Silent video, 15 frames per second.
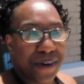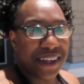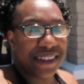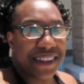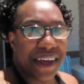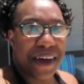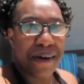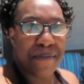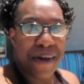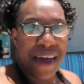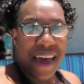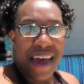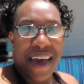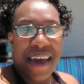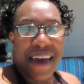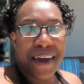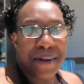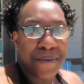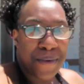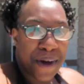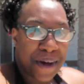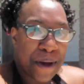what's up?
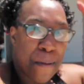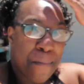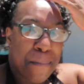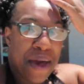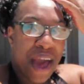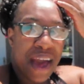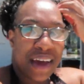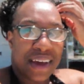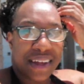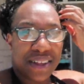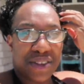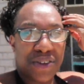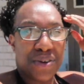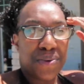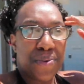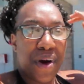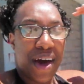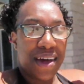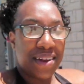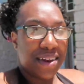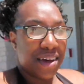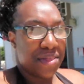And welcome back to
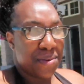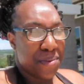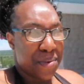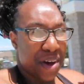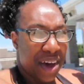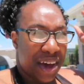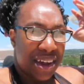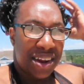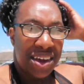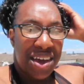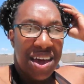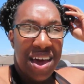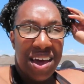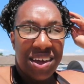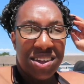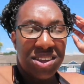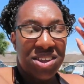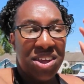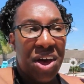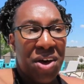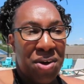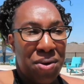another one.
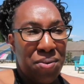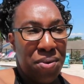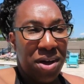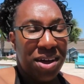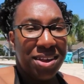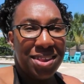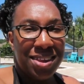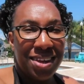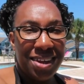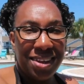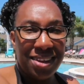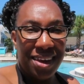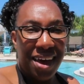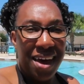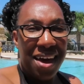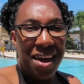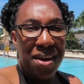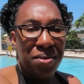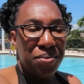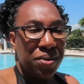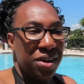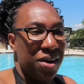So
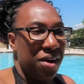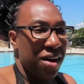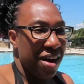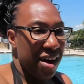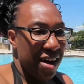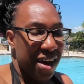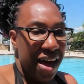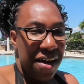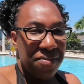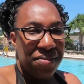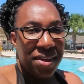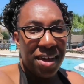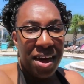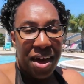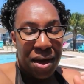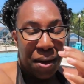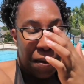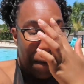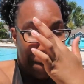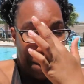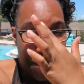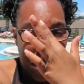today we are having a
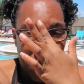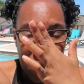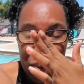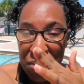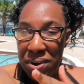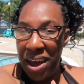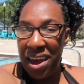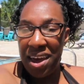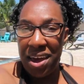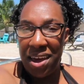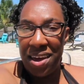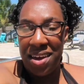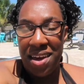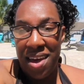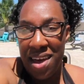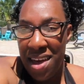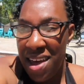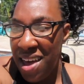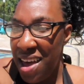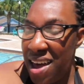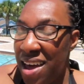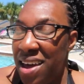pool day,
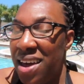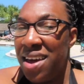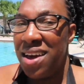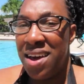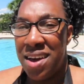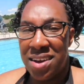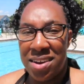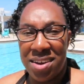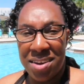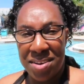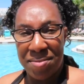and